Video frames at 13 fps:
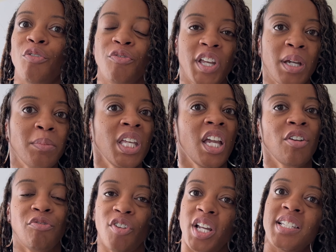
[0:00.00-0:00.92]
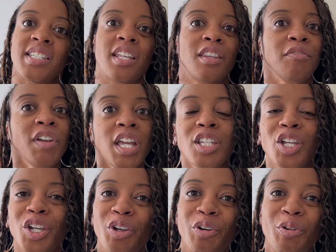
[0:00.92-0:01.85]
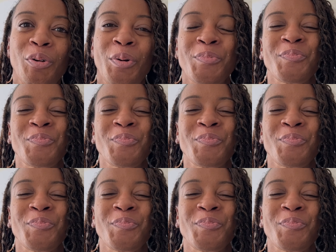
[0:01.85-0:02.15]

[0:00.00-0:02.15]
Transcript: family and friends to the venue